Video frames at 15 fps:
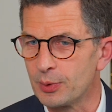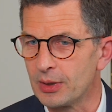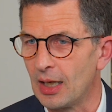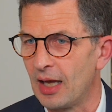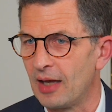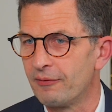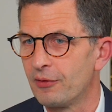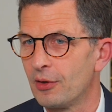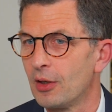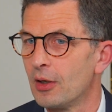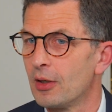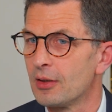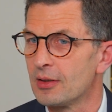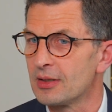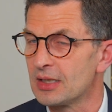we have
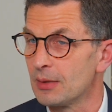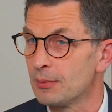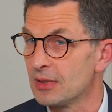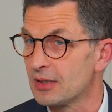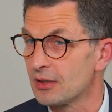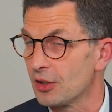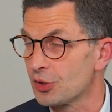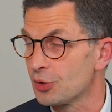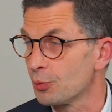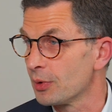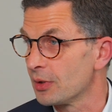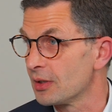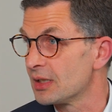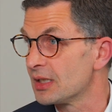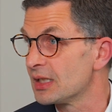the same discussion with the